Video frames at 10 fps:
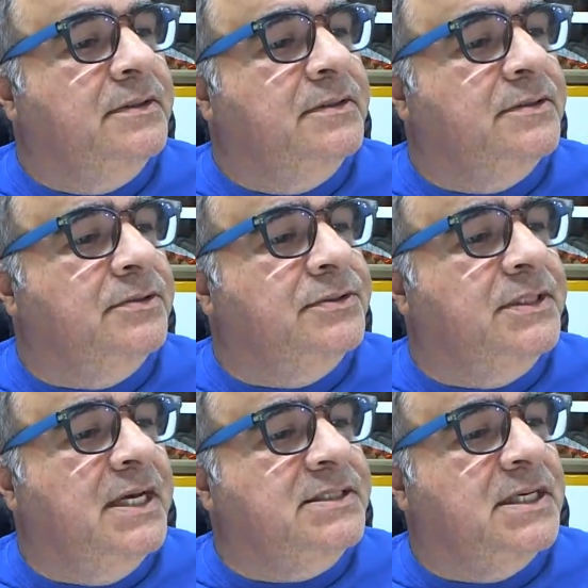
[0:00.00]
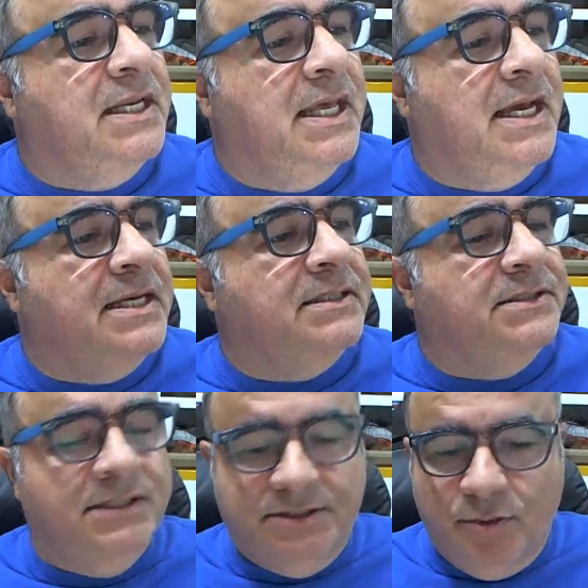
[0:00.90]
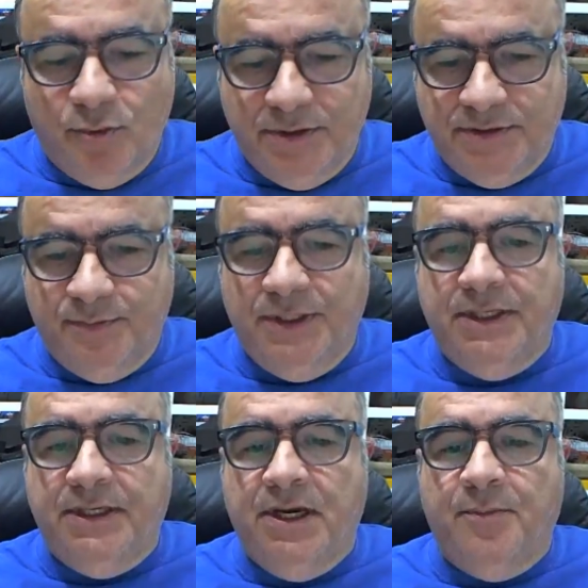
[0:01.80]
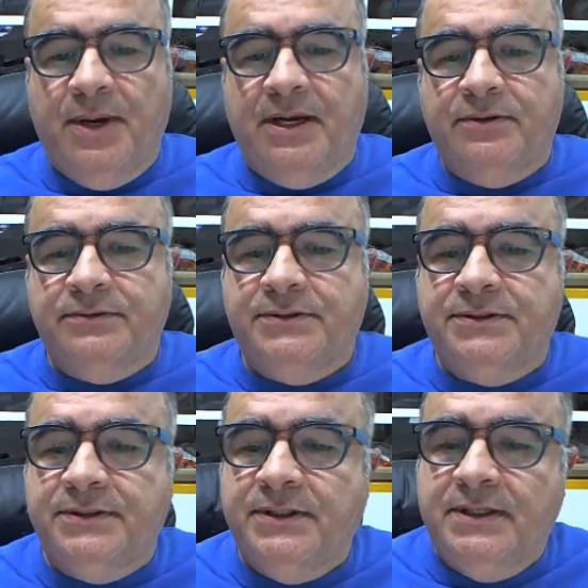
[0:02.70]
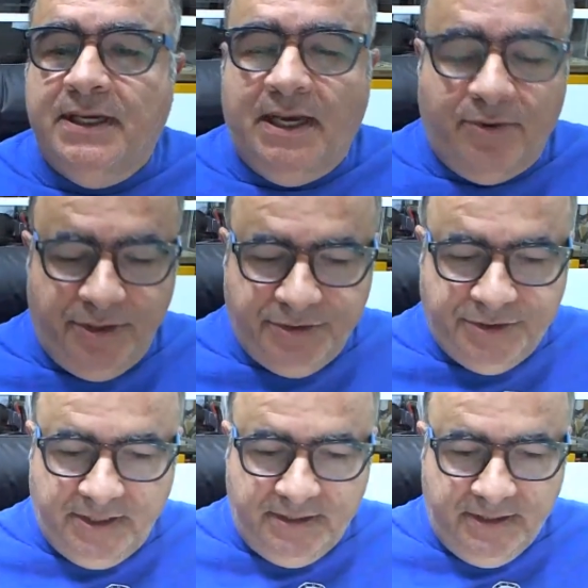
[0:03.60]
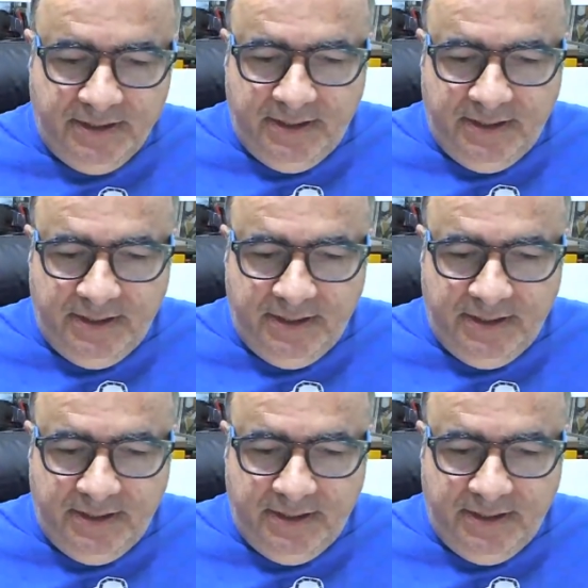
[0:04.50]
So tonight's class is going to be about, how are you, John?